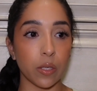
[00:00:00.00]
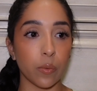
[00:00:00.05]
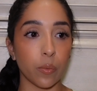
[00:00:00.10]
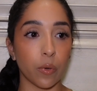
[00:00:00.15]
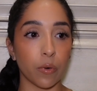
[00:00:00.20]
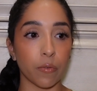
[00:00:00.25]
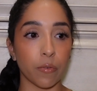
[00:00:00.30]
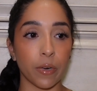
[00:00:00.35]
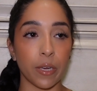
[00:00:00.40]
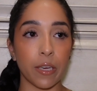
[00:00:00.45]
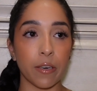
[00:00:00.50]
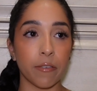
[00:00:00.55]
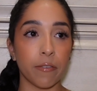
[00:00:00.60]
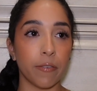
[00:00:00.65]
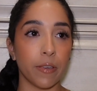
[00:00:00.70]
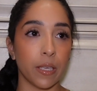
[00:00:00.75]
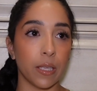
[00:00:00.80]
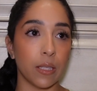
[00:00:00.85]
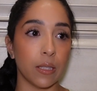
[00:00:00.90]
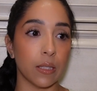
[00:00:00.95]
one for
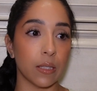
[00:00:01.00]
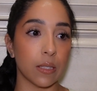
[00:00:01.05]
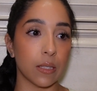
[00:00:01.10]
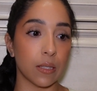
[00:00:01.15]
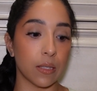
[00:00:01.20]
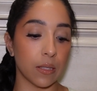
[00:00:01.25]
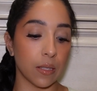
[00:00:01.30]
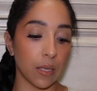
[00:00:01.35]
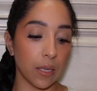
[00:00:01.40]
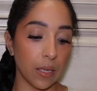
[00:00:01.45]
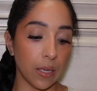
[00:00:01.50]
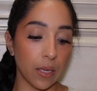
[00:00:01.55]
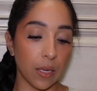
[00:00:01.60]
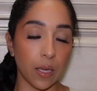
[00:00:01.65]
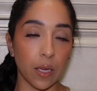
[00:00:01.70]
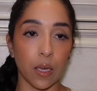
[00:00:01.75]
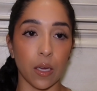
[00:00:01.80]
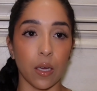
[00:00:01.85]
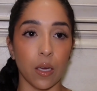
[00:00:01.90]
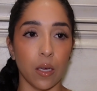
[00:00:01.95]
infants,
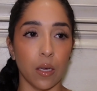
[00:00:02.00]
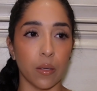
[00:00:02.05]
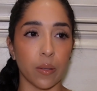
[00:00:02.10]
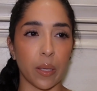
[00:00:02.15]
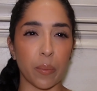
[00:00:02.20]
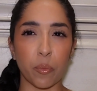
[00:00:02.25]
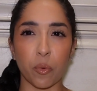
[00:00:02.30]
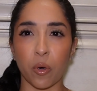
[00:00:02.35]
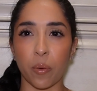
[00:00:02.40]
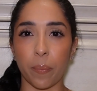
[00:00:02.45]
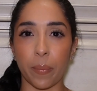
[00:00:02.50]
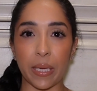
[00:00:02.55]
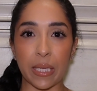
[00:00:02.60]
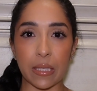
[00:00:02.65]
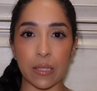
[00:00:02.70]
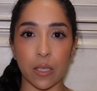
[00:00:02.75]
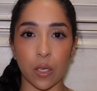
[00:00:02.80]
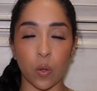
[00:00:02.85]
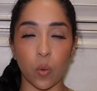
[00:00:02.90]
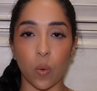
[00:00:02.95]
a more
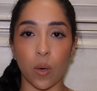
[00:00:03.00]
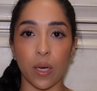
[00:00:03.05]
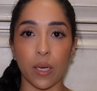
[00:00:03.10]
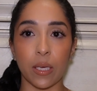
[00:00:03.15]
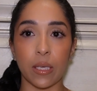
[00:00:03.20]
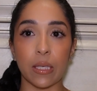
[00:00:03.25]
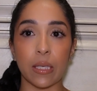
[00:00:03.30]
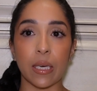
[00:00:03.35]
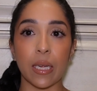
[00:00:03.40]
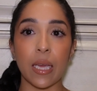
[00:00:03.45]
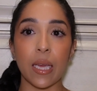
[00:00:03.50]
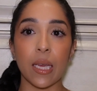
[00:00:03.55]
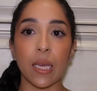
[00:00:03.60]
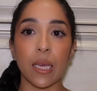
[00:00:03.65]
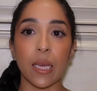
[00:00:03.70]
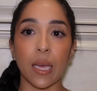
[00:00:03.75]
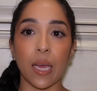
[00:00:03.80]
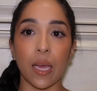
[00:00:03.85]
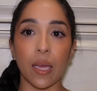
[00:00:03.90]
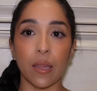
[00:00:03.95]
basic one,
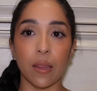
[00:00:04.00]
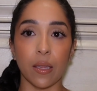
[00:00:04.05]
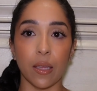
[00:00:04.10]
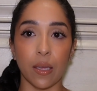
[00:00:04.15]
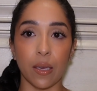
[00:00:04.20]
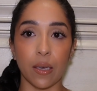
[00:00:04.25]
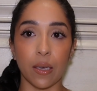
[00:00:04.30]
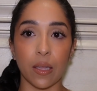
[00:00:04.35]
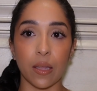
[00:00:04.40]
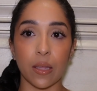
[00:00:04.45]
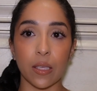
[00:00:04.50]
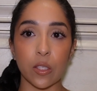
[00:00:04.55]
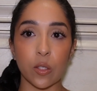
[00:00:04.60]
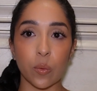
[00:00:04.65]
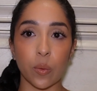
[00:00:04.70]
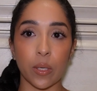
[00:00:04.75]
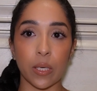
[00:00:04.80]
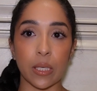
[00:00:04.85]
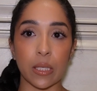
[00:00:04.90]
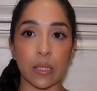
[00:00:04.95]
and then this
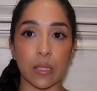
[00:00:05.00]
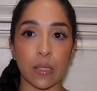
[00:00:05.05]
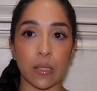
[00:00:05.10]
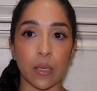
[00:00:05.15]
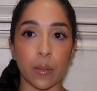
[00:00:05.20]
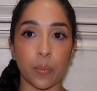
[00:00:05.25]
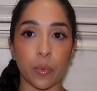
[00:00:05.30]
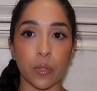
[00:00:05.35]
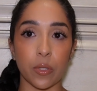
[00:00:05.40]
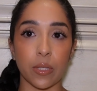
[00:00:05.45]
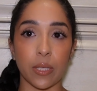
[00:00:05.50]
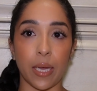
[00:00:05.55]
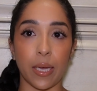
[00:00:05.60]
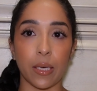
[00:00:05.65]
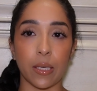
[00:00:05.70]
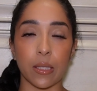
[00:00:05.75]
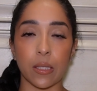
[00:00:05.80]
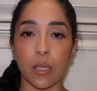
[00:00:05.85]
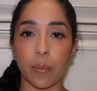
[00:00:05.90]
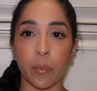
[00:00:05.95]
one is a
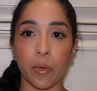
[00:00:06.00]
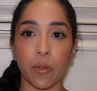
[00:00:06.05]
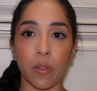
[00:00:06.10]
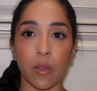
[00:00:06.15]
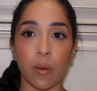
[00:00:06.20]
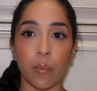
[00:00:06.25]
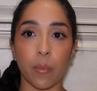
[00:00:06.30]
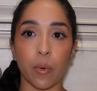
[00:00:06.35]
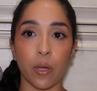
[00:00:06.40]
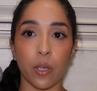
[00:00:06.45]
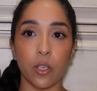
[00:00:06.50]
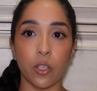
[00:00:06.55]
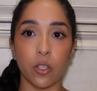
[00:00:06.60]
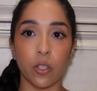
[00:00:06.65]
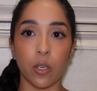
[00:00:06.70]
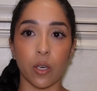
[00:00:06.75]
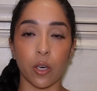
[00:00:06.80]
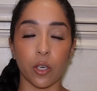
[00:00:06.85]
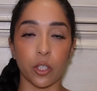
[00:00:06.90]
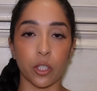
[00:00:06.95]
double-sided. Some of them
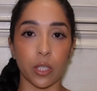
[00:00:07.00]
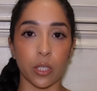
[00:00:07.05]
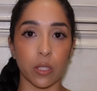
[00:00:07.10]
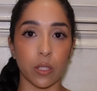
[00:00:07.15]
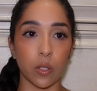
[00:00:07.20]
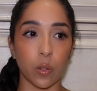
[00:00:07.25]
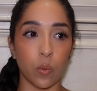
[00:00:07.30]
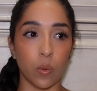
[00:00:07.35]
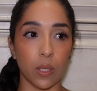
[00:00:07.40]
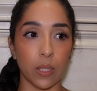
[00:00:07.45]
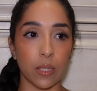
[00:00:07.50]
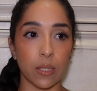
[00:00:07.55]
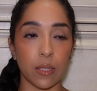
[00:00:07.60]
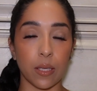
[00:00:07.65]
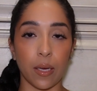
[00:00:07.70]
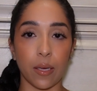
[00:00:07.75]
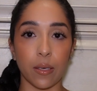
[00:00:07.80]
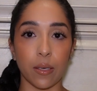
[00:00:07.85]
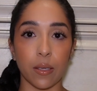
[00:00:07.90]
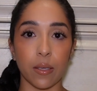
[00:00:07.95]
are just the
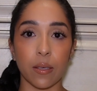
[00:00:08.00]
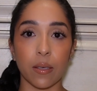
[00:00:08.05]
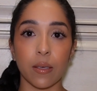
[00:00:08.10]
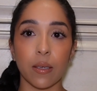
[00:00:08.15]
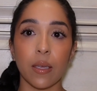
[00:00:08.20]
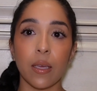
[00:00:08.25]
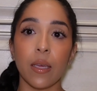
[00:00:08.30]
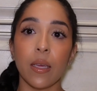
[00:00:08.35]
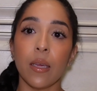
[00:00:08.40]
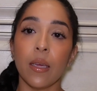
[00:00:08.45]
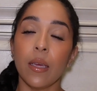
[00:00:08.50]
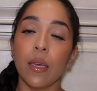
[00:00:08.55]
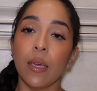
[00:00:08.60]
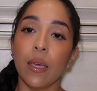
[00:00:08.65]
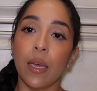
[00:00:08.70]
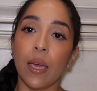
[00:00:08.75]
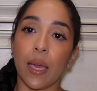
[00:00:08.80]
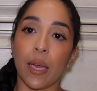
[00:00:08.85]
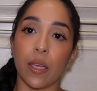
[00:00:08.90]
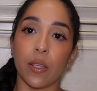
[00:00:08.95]
one-sided.
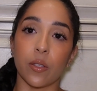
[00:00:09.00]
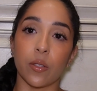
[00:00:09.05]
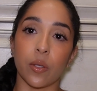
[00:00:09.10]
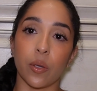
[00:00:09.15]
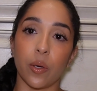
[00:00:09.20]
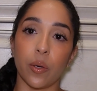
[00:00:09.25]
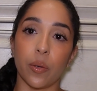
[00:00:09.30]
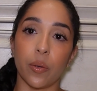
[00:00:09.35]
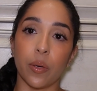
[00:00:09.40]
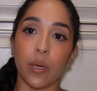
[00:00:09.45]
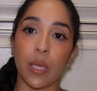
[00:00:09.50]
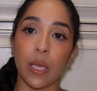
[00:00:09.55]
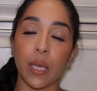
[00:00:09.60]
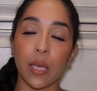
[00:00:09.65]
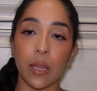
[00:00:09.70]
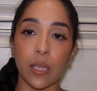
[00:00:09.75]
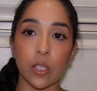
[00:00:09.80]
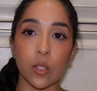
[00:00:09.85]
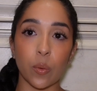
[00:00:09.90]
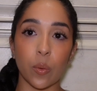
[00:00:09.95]
And so
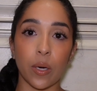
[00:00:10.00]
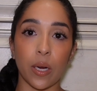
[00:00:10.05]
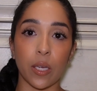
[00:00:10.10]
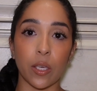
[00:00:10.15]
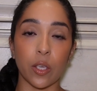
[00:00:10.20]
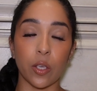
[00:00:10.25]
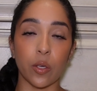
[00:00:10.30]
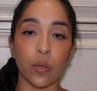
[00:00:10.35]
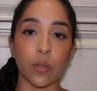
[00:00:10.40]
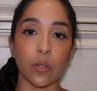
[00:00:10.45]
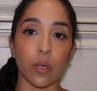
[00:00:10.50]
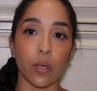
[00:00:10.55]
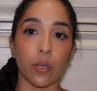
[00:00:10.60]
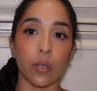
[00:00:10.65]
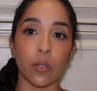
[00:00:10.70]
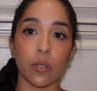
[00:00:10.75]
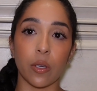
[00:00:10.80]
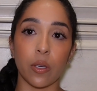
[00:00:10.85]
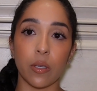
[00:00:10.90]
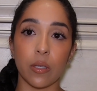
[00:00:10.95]
this one I can use on
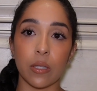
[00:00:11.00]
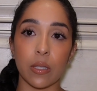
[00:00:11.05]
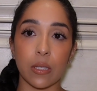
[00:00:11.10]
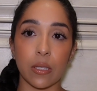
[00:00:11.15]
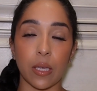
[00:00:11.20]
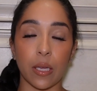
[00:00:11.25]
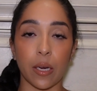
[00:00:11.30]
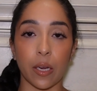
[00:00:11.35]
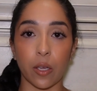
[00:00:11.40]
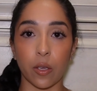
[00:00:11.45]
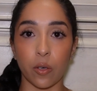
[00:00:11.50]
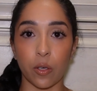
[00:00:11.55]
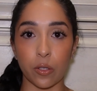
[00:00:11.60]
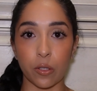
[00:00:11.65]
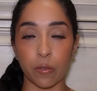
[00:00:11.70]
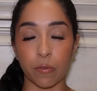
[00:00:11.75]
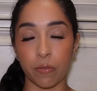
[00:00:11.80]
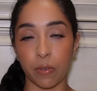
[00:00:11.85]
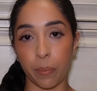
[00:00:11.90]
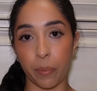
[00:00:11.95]
adults, and I can
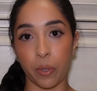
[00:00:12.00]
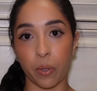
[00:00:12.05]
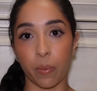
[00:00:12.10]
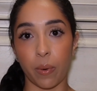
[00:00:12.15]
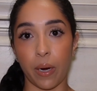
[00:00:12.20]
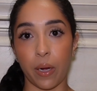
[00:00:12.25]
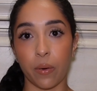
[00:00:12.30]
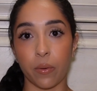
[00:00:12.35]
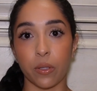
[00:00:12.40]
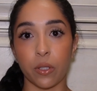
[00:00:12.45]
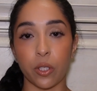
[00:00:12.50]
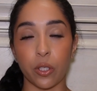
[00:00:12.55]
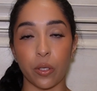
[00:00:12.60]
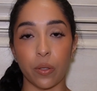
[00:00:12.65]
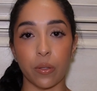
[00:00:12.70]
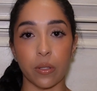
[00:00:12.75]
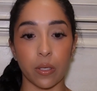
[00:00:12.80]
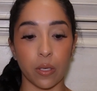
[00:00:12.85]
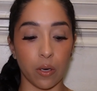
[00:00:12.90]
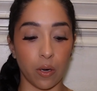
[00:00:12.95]
also flip it around to
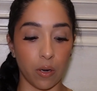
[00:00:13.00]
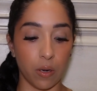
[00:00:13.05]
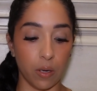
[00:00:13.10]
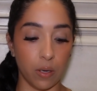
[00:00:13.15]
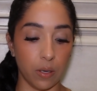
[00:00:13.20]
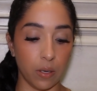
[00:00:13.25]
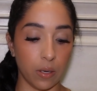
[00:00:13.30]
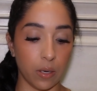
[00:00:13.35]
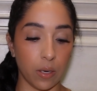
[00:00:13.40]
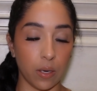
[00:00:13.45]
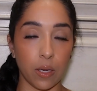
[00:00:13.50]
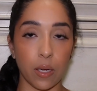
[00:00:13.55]
use it on